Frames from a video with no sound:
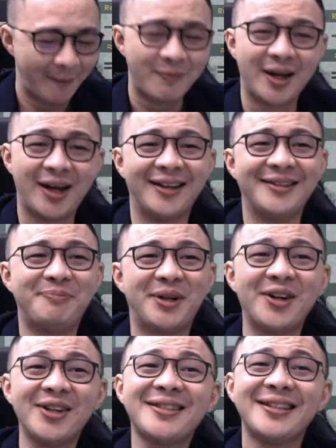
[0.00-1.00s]
And
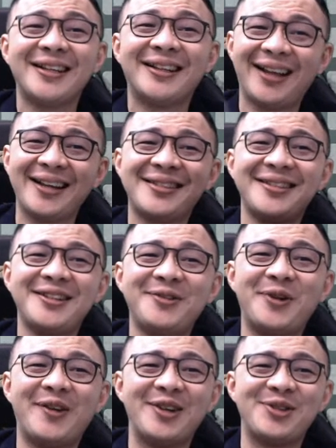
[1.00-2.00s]
because last year
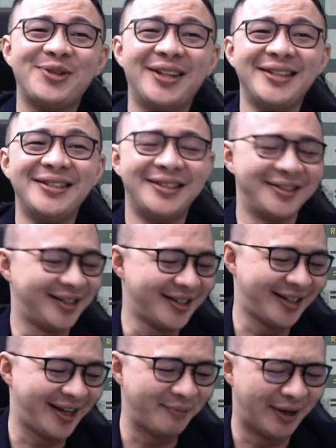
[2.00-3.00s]
when a student just
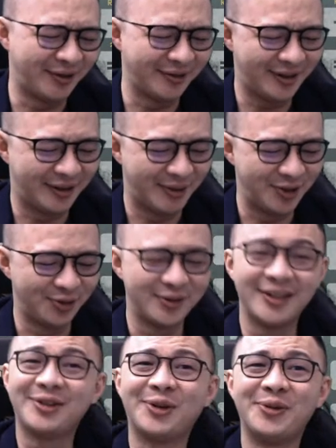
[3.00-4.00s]
came out, my
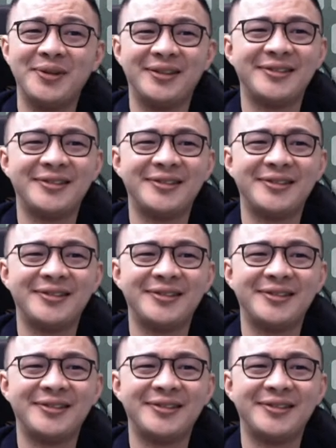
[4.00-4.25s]
student told me,